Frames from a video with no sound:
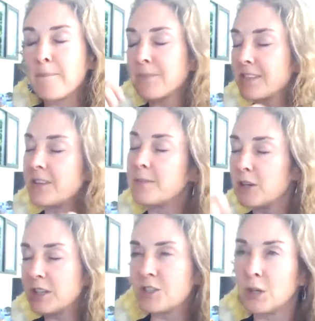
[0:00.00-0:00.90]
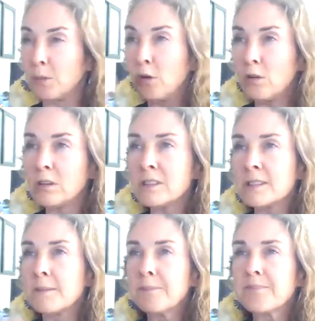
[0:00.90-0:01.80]
some crystal
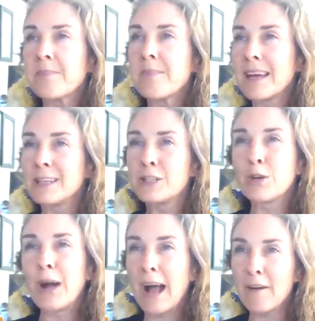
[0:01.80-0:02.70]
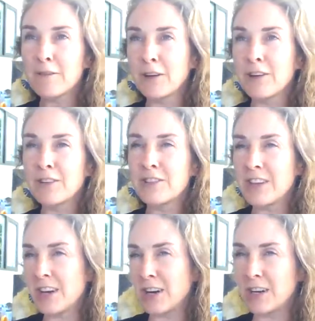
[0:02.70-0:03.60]
bowls. And so after
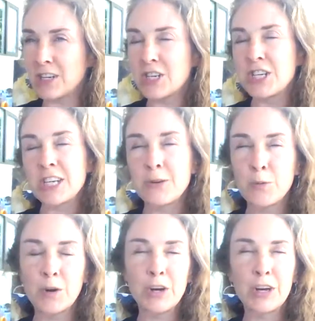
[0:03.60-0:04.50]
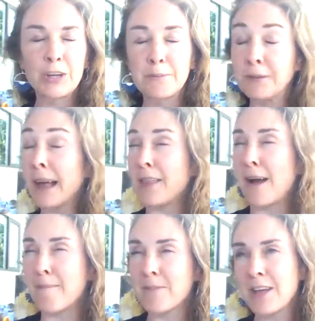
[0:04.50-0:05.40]
dinner, she would play
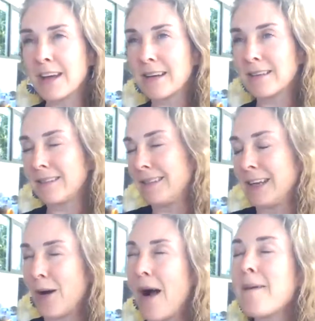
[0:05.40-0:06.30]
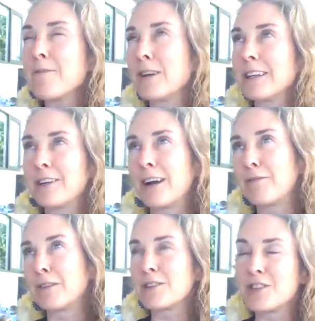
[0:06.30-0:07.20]
them. I'm really
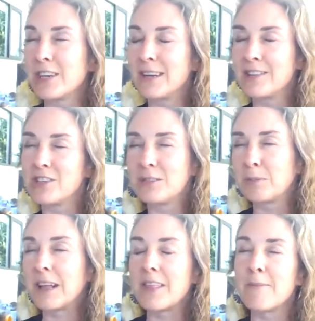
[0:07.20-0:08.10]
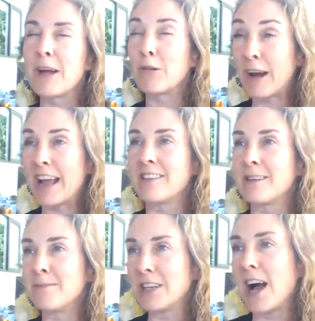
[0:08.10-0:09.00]
grateful she didn't just play them at
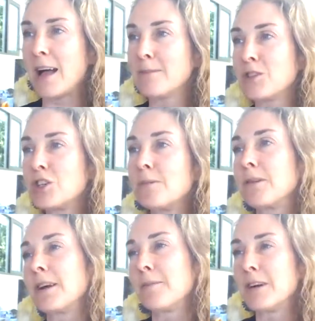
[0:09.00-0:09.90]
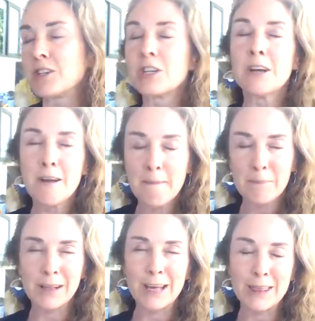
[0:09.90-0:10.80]
random times. She pretty much
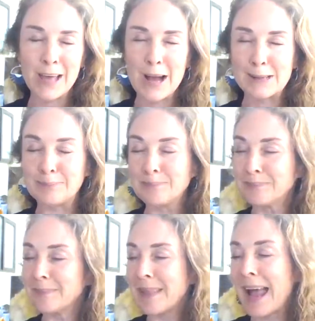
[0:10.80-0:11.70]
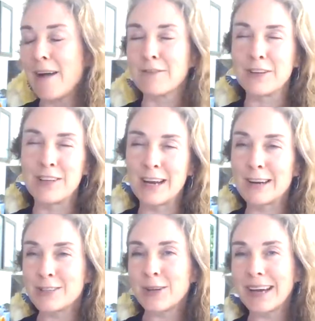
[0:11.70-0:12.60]
played them after
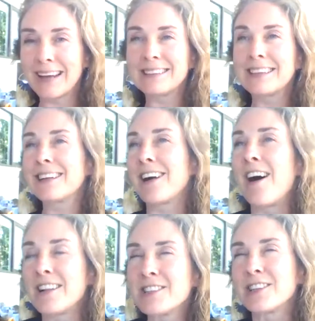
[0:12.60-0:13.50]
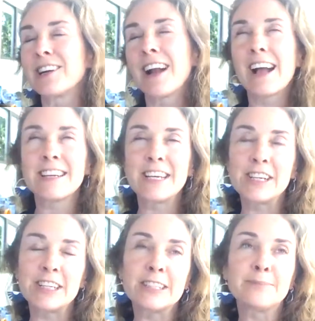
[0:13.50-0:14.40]
dinner. So I had a little concert I'd
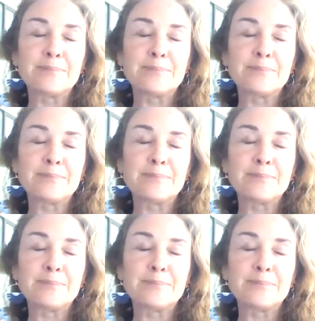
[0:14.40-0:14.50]
hear.